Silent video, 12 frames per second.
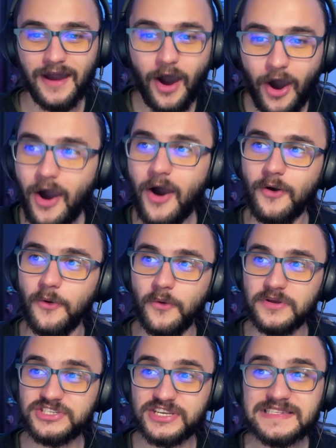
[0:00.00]

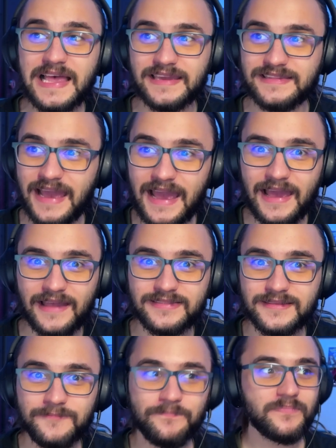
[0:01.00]
Oh, she's like that.
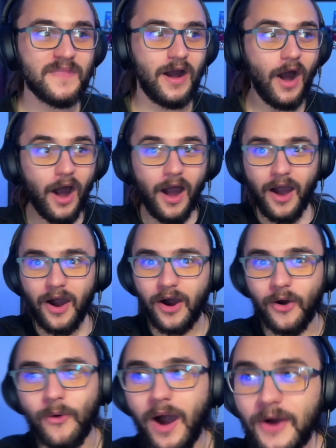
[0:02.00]

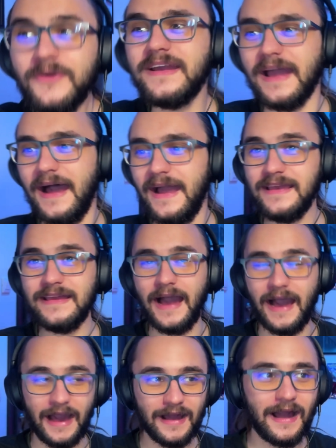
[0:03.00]
Oh, okay.
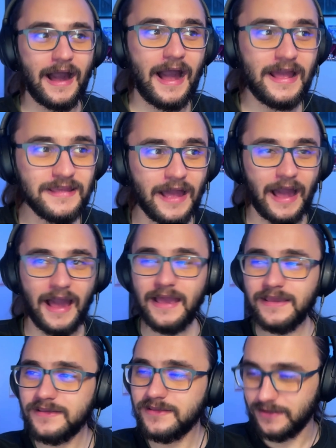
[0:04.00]

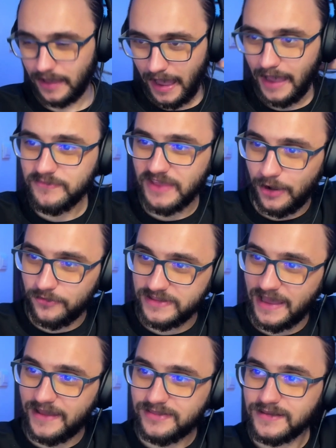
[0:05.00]
I'm down with
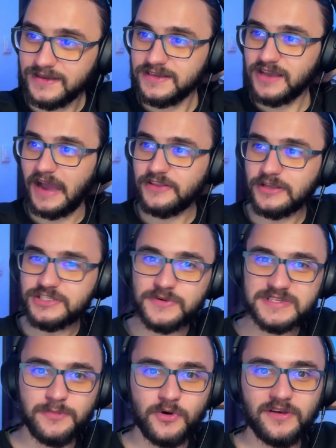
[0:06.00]
that. I thought she
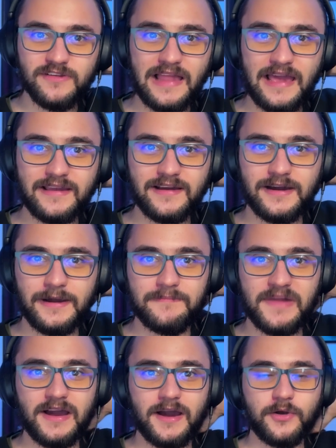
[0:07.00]
was more like a
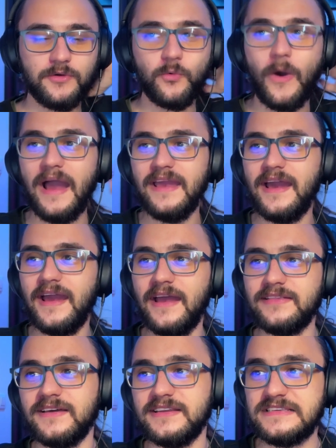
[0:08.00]

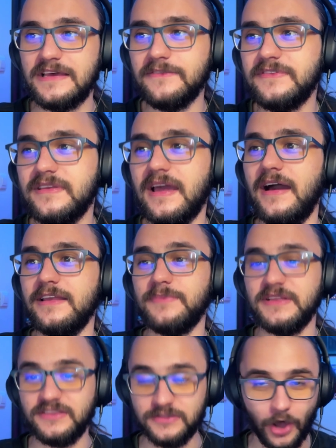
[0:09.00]
quiet, reserved kind,
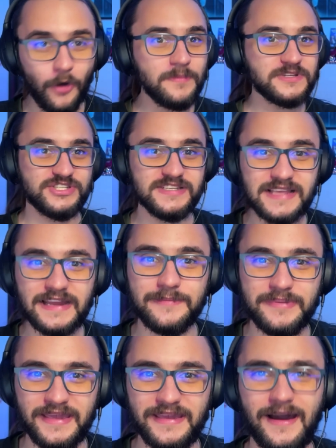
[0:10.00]
but nope, she's gonna
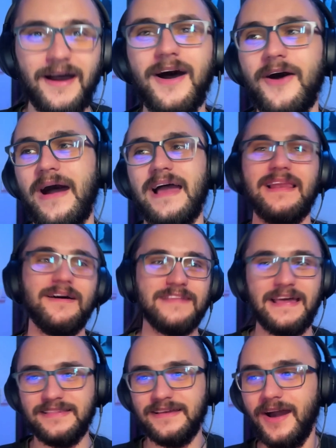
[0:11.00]
be... Oh, I love
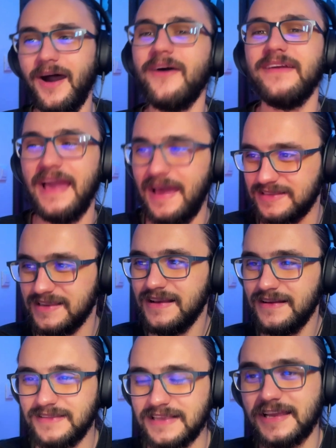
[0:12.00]
that. Oh, yes.
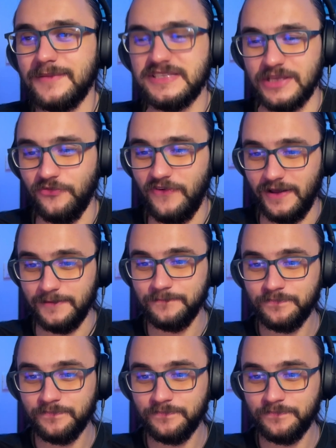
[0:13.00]
That's gonna be so fun.